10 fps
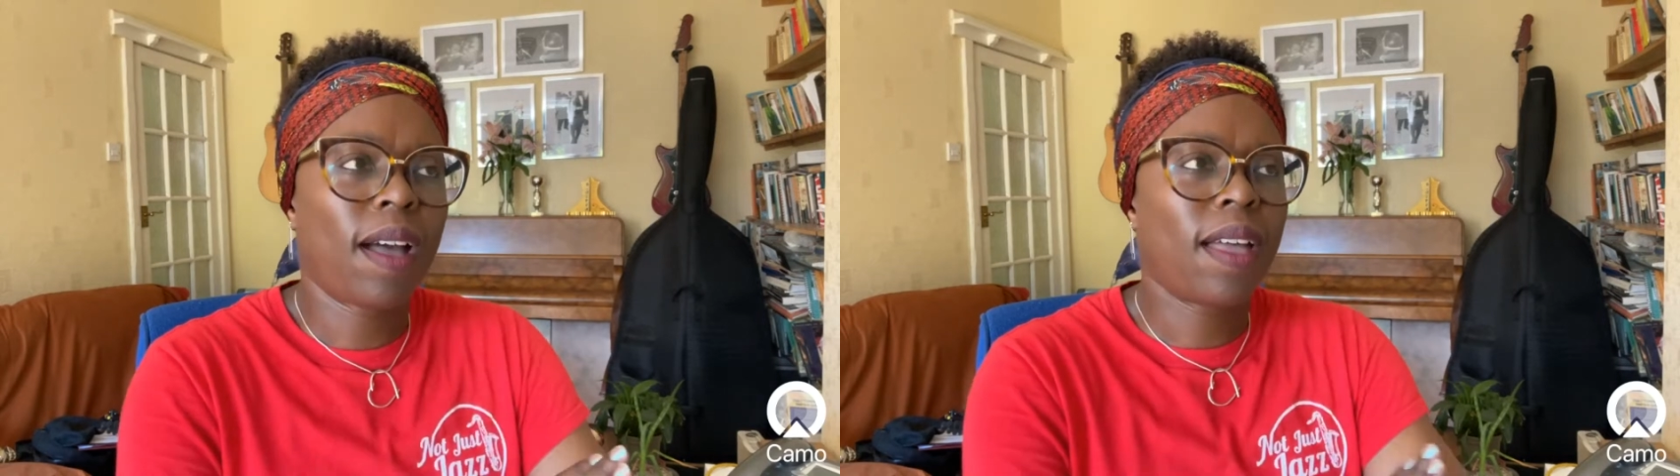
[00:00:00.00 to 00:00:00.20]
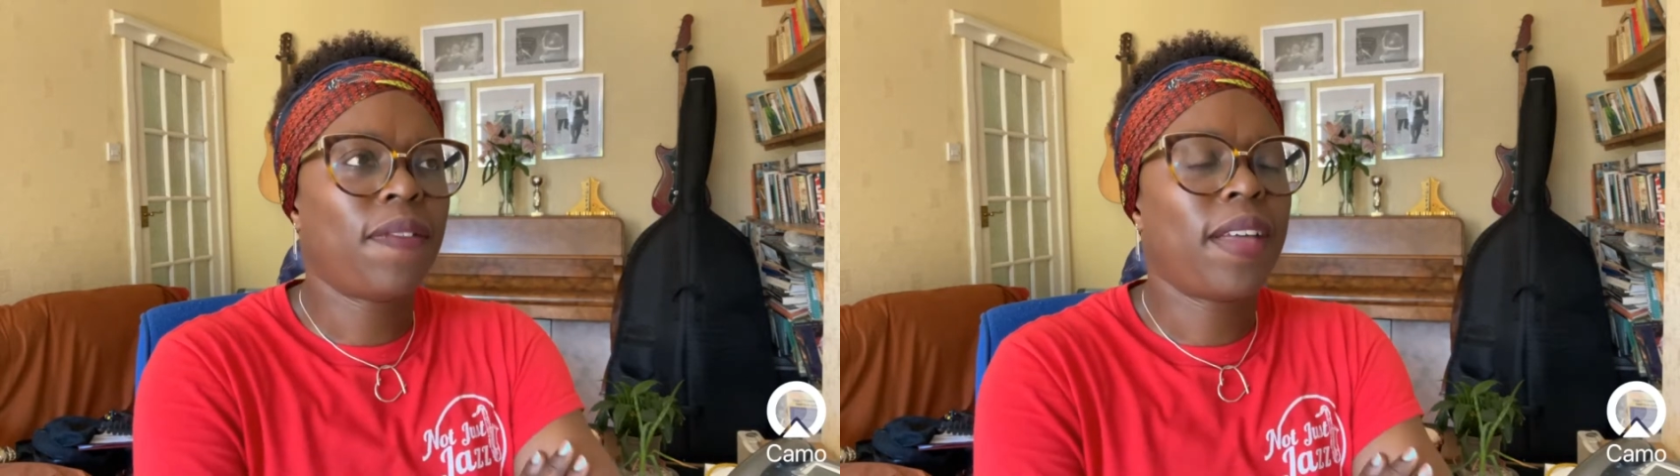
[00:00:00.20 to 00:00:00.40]

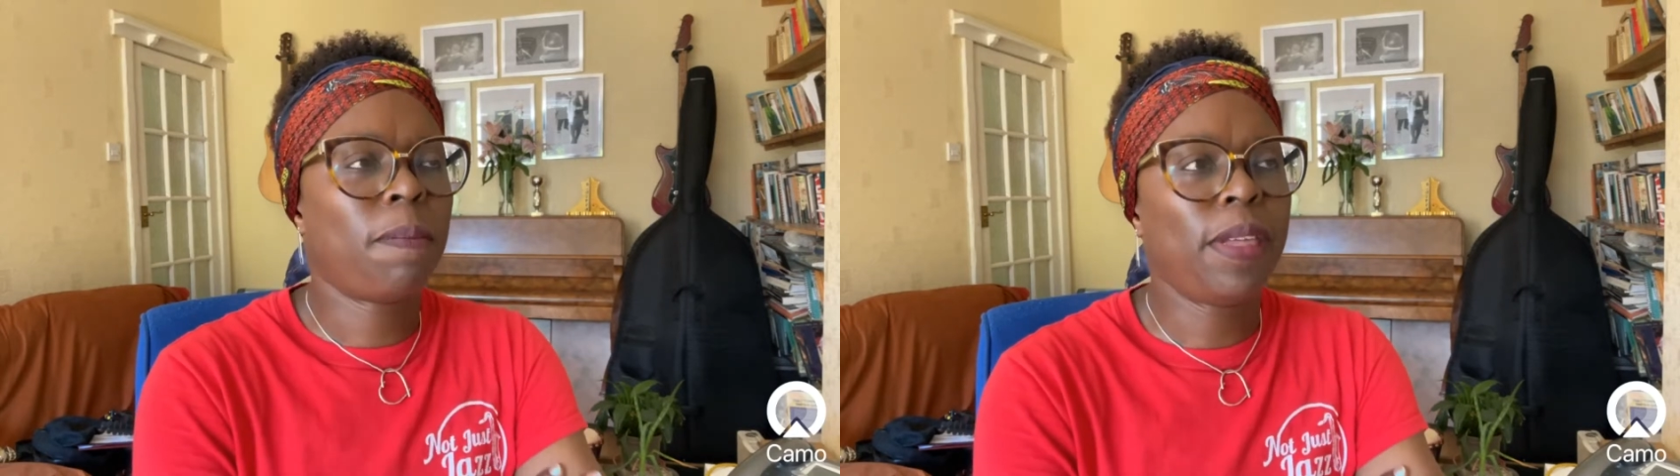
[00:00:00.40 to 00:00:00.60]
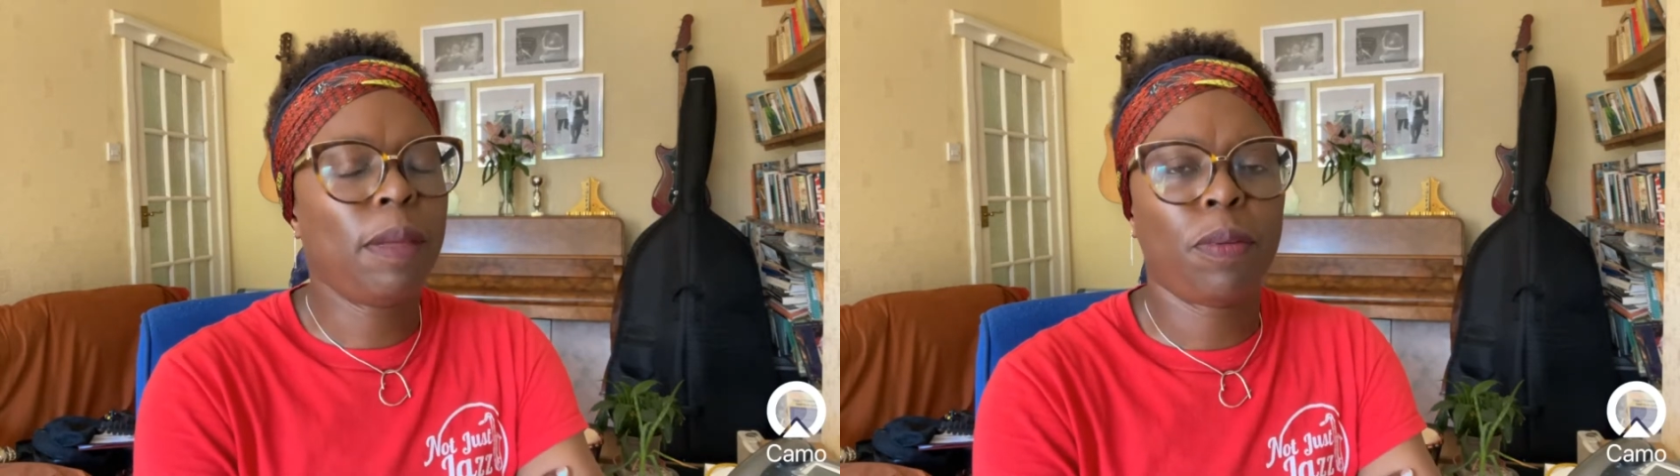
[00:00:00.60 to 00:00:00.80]
I've had
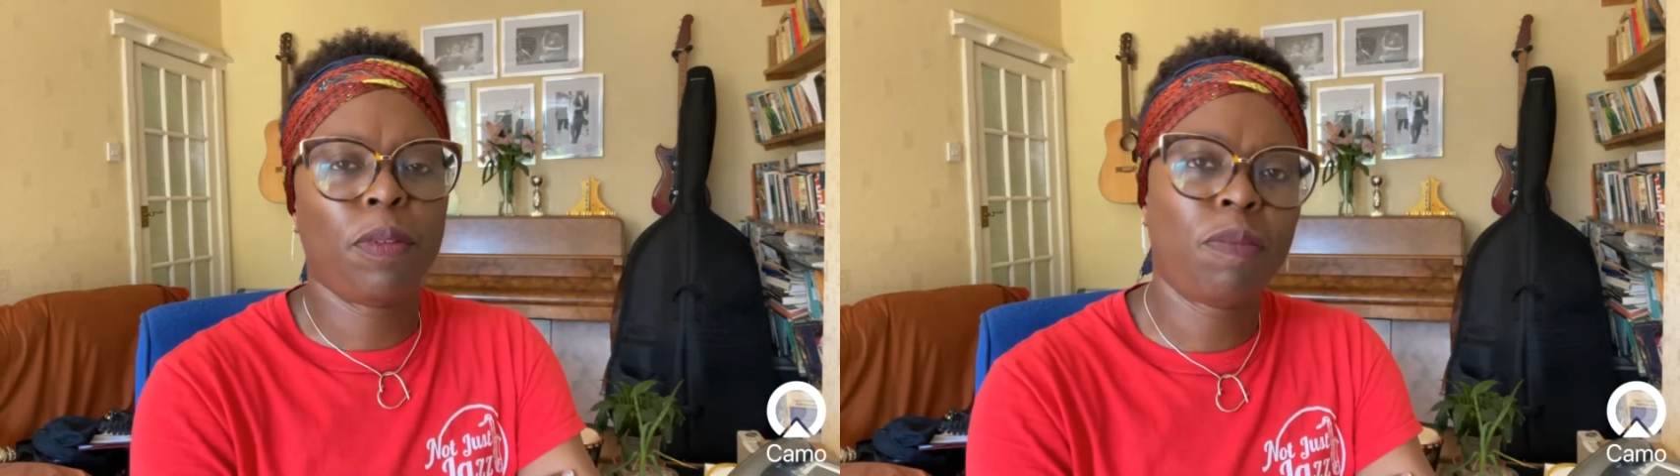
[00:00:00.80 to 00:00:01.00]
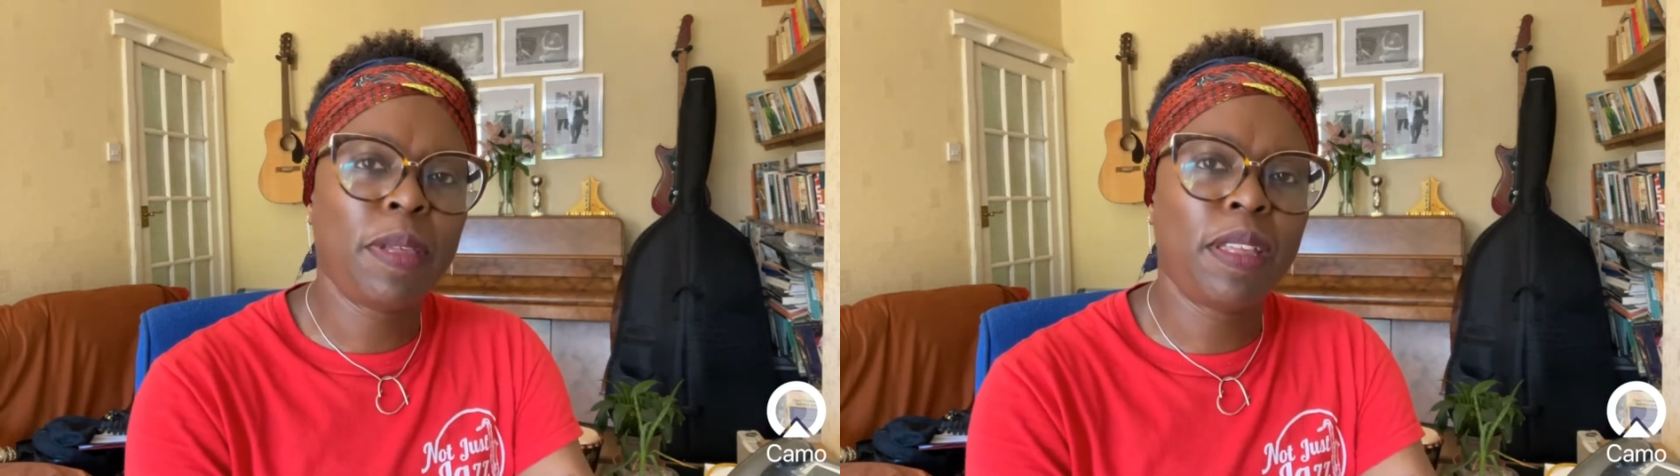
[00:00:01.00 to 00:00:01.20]
people
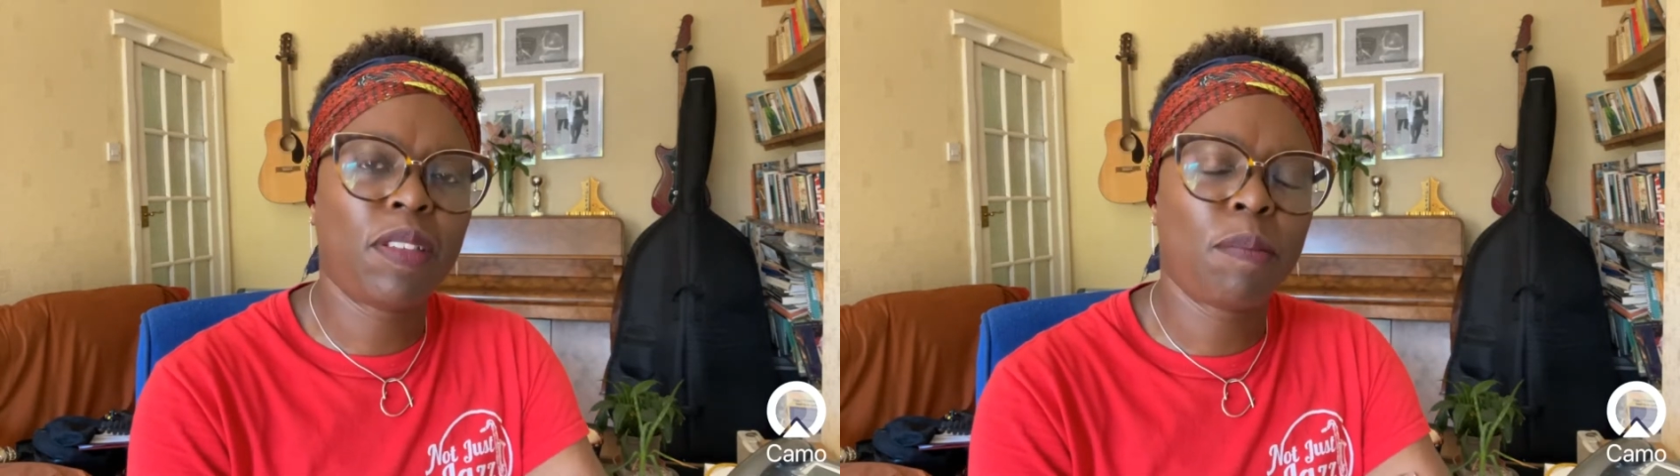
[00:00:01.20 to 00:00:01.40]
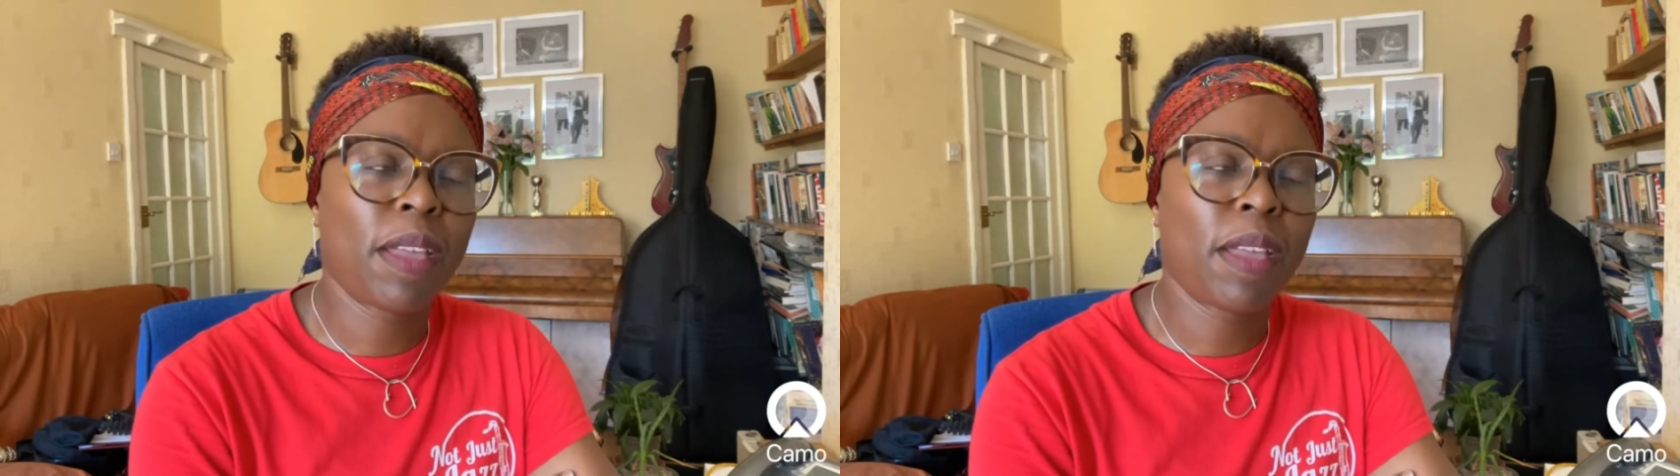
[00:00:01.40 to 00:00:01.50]
speak to me.